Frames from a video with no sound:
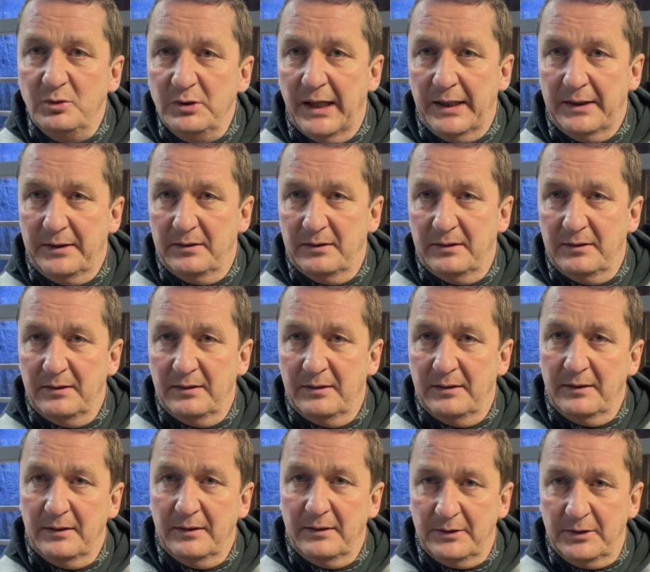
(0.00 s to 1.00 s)
that.
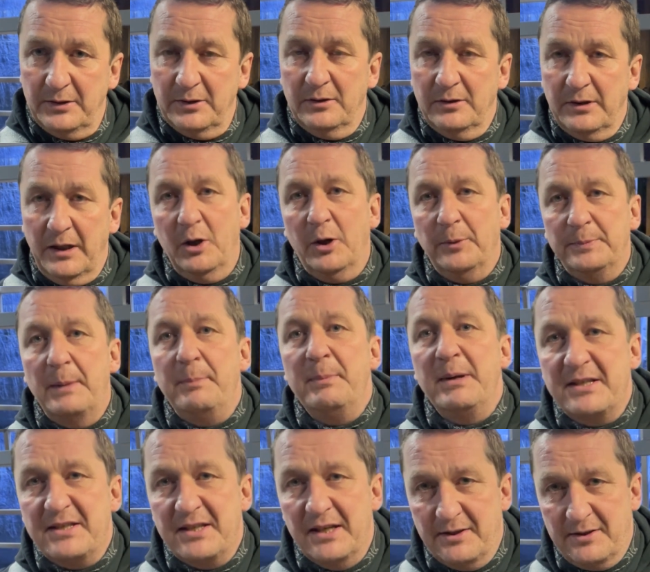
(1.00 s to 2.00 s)
You know, I hope that
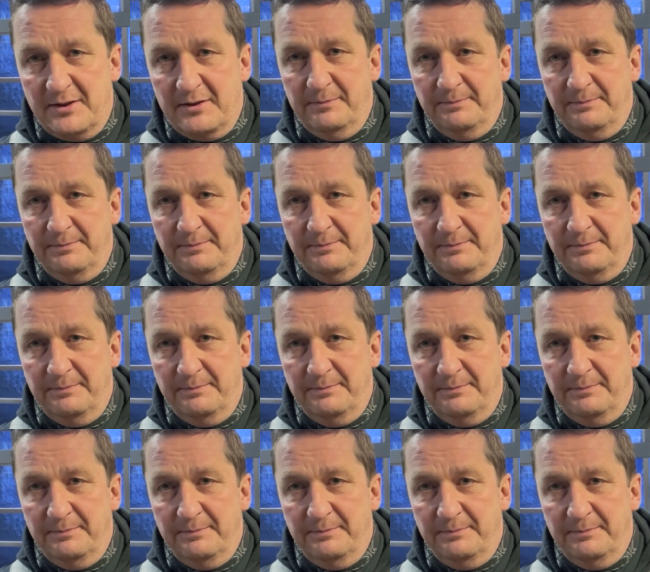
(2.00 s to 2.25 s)
makes sense.